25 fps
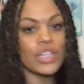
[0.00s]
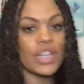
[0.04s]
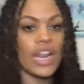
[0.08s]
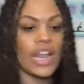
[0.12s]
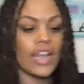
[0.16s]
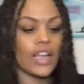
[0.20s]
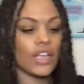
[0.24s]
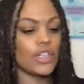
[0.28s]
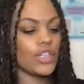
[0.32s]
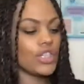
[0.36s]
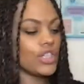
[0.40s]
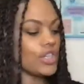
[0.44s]
that I
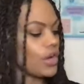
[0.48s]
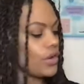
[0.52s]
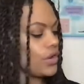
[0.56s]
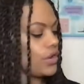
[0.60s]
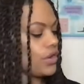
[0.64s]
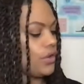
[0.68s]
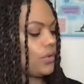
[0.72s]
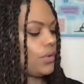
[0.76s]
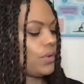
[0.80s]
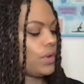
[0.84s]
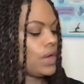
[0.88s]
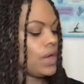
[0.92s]
can show
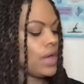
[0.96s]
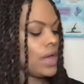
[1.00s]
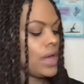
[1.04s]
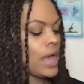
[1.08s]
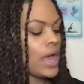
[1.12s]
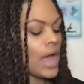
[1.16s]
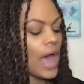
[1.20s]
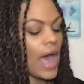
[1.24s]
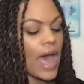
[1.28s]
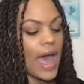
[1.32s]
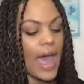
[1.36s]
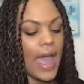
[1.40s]
you.
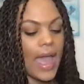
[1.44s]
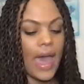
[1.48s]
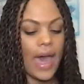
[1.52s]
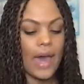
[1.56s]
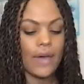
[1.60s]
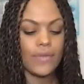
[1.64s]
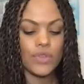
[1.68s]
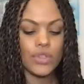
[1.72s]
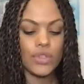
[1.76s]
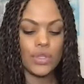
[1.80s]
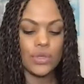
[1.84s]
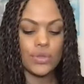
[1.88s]
I
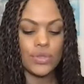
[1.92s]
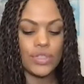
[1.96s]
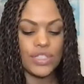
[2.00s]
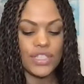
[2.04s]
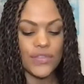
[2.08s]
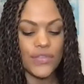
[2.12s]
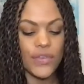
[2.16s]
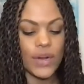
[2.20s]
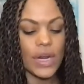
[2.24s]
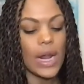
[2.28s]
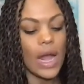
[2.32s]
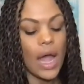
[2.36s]
have two
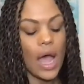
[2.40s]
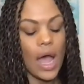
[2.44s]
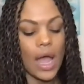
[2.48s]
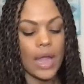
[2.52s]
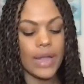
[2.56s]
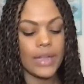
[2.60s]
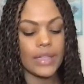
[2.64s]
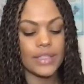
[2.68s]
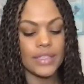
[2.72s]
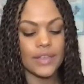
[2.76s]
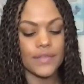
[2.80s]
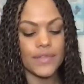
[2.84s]
different
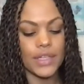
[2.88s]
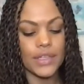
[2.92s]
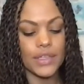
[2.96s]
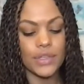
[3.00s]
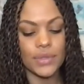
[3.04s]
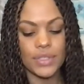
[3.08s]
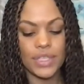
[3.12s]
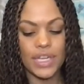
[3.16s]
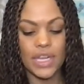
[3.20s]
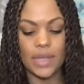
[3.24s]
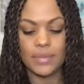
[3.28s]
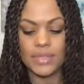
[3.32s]
kinds of dental
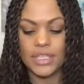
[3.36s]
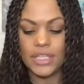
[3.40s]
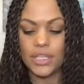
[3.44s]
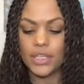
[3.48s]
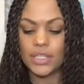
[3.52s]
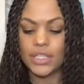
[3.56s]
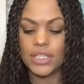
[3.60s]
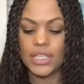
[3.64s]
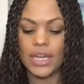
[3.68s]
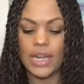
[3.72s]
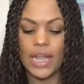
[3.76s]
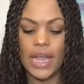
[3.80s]
dams here
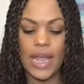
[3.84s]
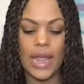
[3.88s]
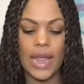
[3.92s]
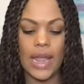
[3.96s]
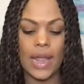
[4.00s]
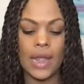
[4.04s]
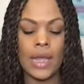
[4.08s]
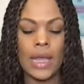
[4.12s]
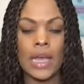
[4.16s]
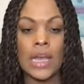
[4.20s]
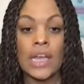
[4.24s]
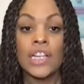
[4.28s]

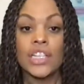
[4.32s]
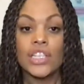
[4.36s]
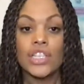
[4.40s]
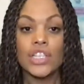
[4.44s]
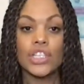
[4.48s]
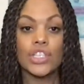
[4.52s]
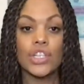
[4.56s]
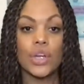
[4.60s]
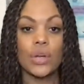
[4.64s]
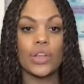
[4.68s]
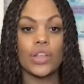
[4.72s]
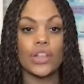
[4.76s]
today to
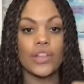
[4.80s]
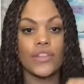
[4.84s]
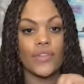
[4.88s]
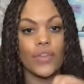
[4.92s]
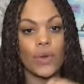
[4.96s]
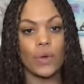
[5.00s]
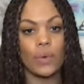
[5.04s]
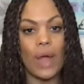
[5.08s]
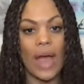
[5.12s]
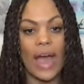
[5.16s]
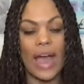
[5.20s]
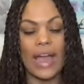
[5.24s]
show you the
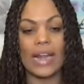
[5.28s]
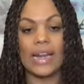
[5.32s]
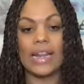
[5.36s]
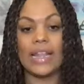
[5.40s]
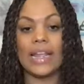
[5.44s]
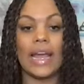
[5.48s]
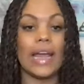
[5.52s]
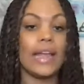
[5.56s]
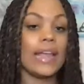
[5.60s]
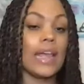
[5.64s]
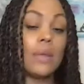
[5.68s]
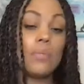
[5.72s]
variety.
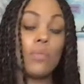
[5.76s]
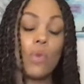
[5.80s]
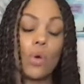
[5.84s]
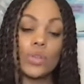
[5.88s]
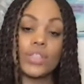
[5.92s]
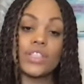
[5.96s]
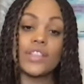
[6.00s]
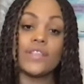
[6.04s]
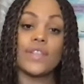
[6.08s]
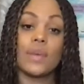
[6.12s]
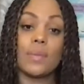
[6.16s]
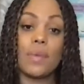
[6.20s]
Again,
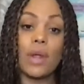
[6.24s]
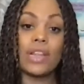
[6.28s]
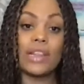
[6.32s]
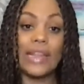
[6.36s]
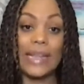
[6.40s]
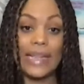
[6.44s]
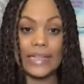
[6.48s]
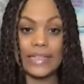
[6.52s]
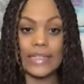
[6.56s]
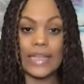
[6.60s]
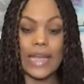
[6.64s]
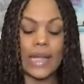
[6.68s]
most of them are
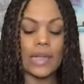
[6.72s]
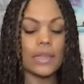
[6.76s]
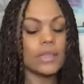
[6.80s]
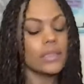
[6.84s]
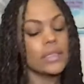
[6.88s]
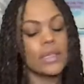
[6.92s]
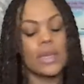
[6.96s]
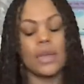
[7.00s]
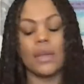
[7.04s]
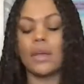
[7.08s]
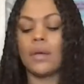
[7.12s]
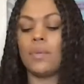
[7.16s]

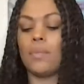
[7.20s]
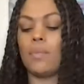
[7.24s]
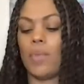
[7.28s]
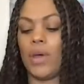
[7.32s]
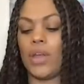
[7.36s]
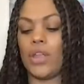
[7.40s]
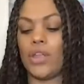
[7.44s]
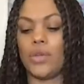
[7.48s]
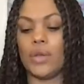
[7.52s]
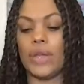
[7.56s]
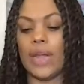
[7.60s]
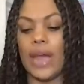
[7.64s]
latex,
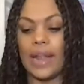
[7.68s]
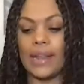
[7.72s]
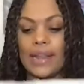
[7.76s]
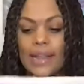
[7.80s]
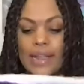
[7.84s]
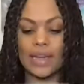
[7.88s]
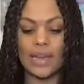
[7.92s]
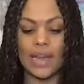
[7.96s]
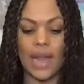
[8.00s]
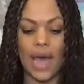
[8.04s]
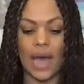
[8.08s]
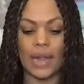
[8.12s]
but you can
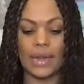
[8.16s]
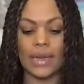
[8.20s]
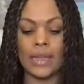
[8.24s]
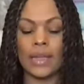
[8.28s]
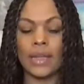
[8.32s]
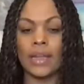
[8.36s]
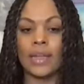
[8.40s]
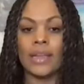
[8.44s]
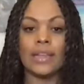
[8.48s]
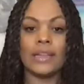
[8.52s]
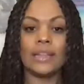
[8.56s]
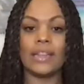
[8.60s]
get
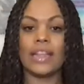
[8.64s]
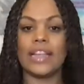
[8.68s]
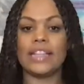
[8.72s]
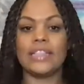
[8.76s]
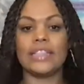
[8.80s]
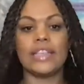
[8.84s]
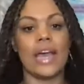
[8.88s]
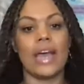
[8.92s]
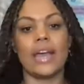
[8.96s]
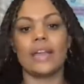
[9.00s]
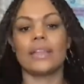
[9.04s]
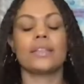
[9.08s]

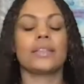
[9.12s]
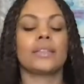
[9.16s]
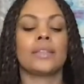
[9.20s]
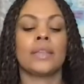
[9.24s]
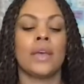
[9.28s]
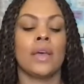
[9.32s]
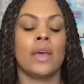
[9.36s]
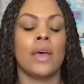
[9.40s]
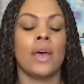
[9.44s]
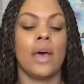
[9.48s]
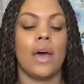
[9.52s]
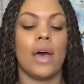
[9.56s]
non-latex
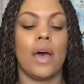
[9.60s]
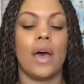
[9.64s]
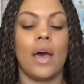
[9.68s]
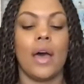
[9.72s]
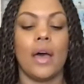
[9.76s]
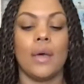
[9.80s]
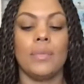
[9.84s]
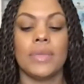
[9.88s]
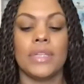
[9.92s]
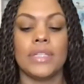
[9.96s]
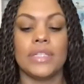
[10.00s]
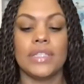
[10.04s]

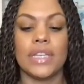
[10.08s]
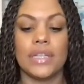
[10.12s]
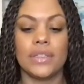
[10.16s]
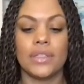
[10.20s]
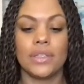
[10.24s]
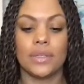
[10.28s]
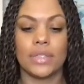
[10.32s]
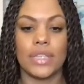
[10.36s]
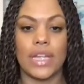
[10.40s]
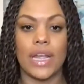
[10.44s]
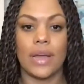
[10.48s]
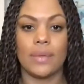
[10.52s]

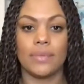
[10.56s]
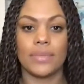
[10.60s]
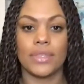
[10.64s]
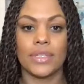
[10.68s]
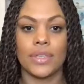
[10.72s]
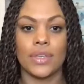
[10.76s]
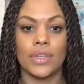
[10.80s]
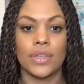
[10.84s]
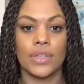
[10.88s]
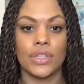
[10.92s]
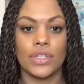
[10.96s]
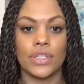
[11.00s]
dental dams.
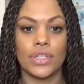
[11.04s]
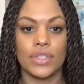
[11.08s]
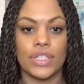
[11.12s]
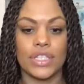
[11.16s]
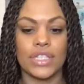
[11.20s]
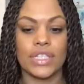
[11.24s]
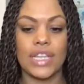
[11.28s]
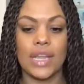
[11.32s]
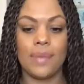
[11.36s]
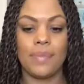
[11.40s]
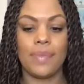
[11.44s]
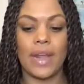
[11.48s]
So
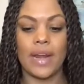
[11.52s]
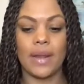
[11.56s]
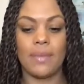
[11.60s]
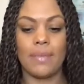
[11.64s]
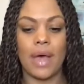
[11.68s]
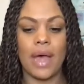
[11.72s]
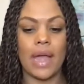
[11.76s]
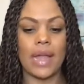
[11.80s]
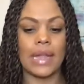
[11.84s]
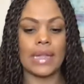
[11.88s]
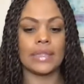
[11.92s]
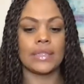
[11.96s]
just keep that in
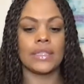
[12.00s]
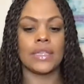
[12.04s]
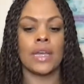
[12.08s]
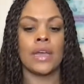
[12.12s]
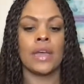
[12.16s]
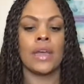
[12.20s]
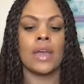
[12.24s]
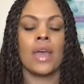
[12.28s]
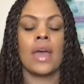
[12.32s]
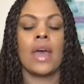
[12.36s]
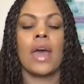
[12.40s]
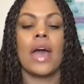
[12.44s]
mind.
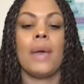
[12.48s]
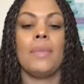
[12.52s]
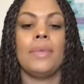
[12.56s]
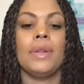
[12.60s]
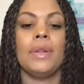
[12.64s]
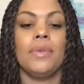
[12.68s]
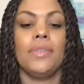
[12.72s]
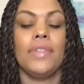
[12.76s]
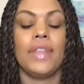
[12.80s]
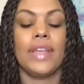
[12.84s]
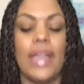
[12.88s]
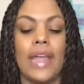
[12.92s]
I'm going to
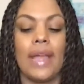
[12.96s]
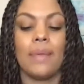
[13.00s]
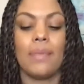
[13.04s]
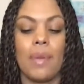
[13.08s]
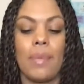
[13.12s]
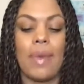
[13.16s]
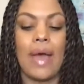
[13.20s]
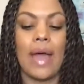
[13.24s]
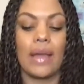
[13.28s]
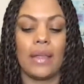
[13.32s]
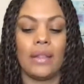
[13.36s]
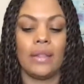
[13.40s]
move the camera
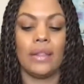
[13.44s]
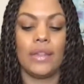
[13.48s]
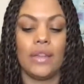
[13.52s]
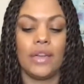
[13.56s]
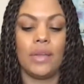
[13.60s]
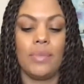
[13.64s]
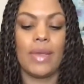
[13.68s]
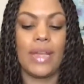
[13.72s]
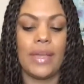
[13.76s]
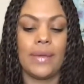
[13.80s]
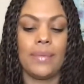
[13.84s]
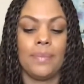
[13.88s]
back a little
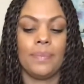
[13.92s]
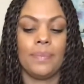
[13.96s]
bit